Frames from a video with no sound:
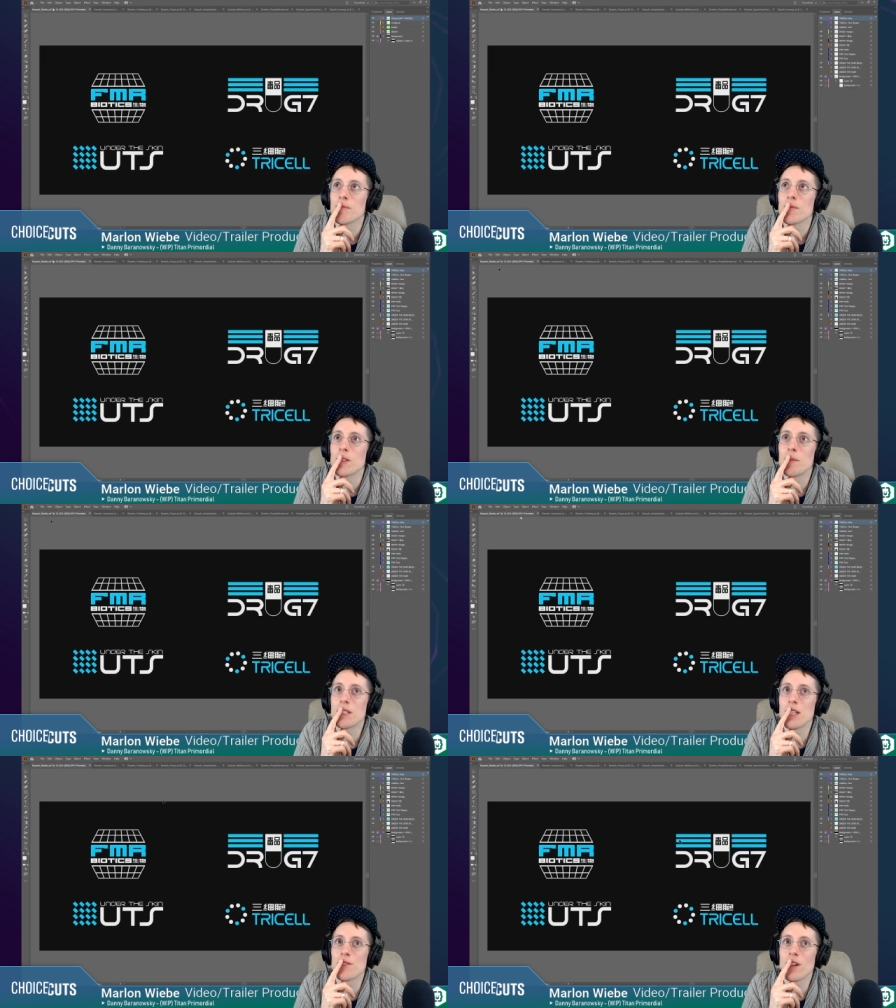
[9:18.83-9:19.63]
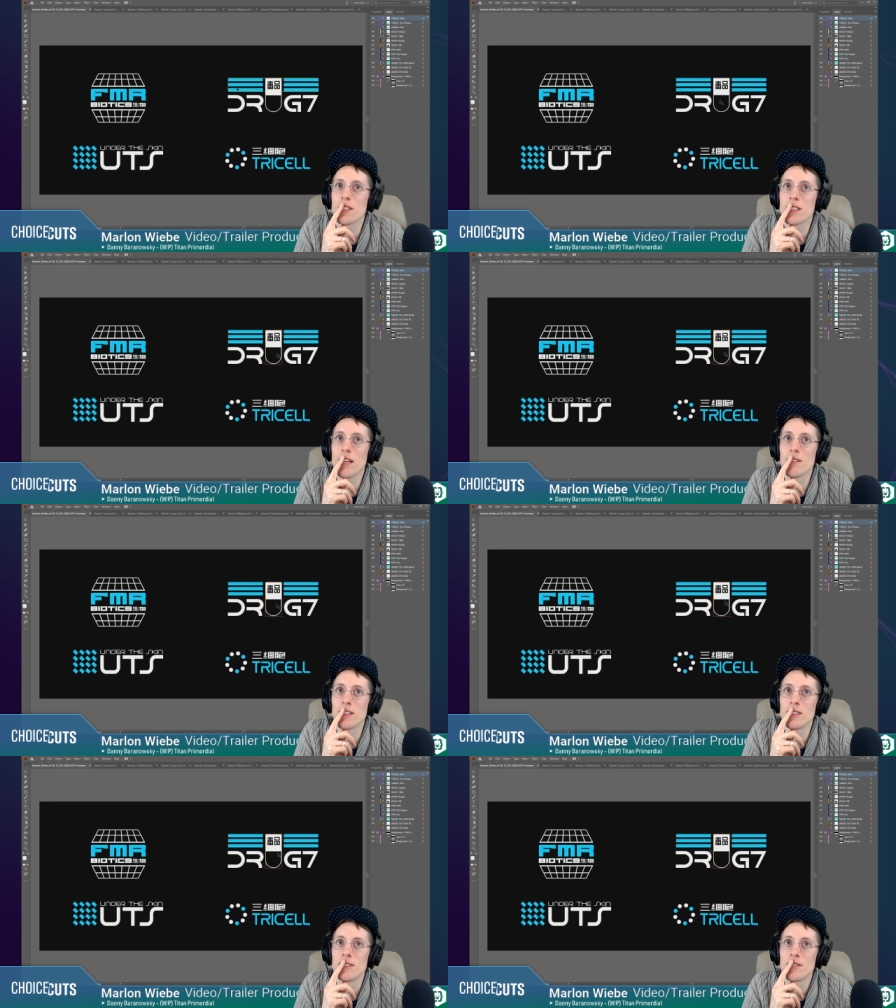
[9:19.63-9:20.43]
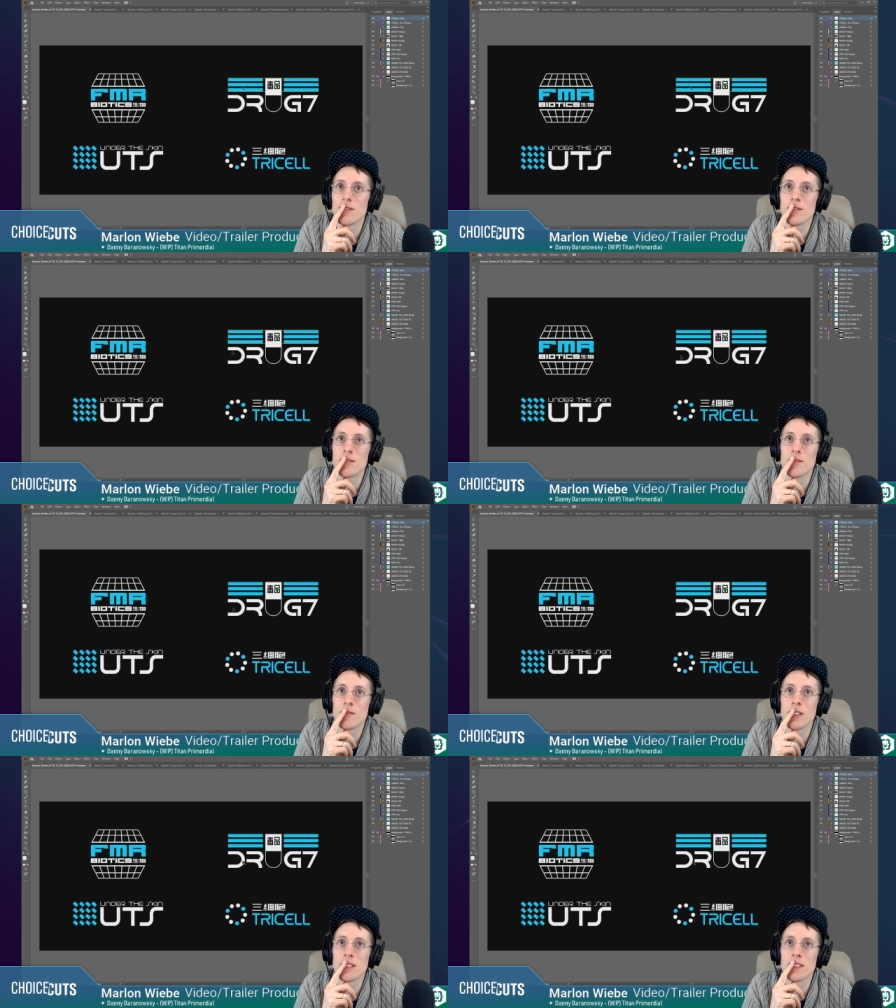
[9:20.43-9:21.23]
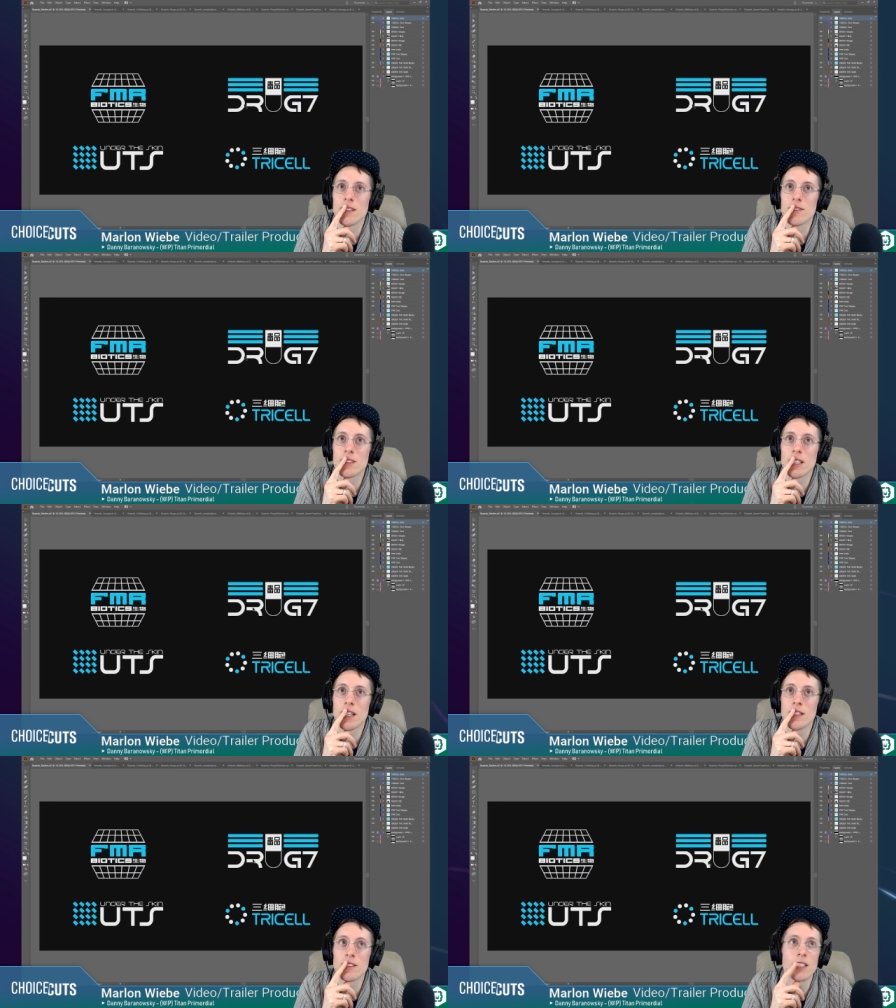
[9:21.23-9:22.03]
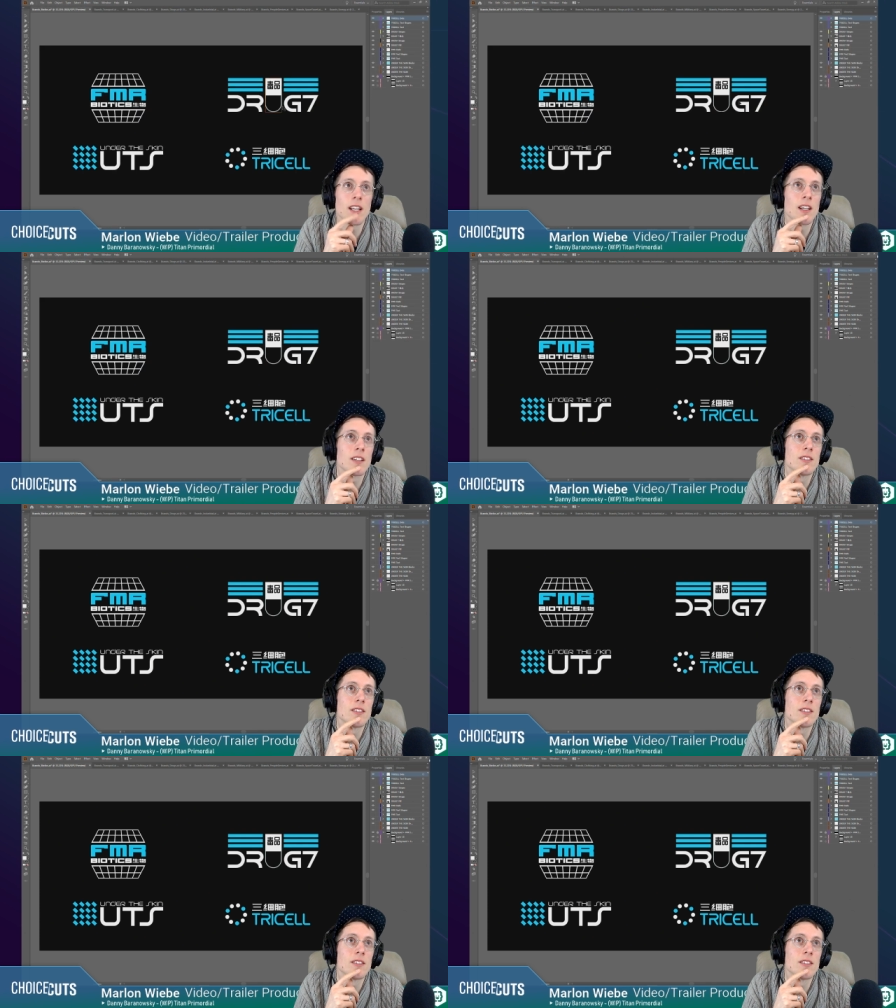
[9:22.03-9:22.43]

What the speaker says: Somebody said Drug 7. Wait, let's see if did I